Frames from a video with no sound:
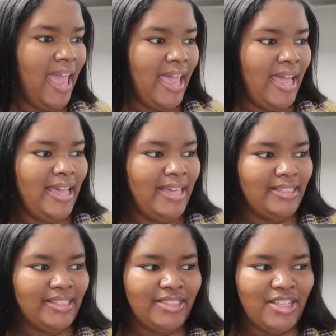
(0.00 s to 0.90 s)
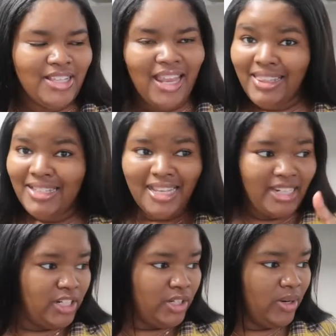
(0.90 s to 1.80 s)
and there's a lot of things I
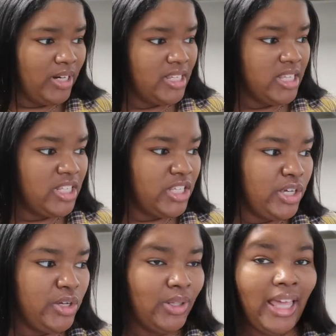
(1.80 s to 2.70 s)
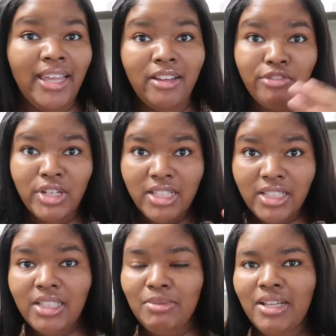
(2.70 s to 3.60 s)
didn't notice until like
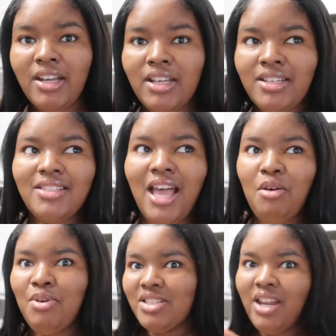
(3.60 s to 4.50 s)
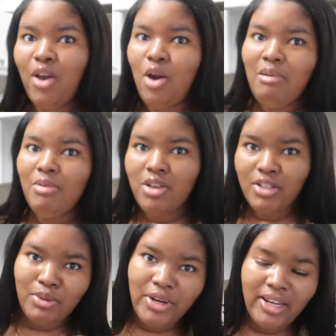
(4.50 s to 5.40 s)
recently because I wasn't at home, I was
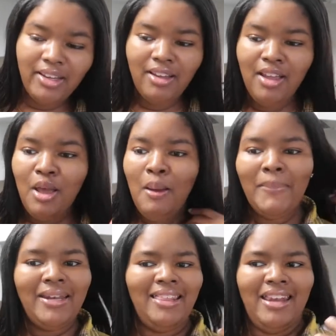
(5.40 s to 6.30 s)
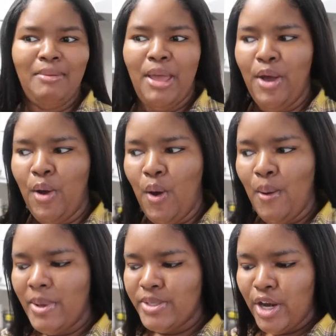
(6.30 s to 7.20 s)
always working. But now that I'm at
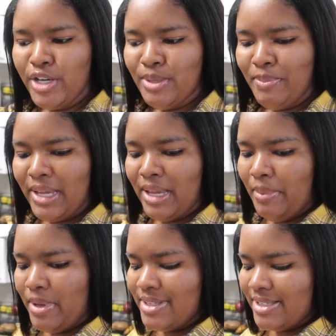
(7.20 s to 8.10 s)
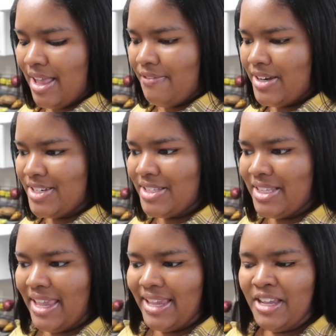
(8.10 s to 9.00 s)
home, I'm starting to pick up on stuff, and it's
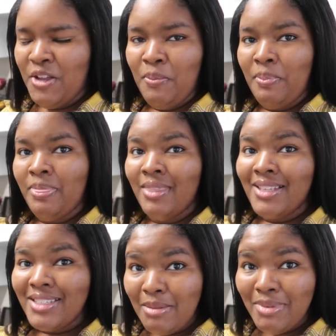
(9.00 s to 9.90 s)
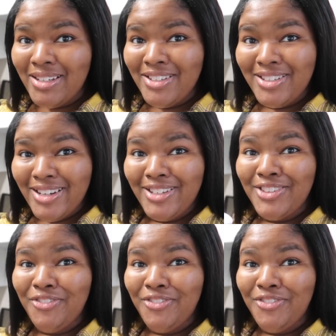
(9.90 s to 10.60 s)
just like, some of this shit is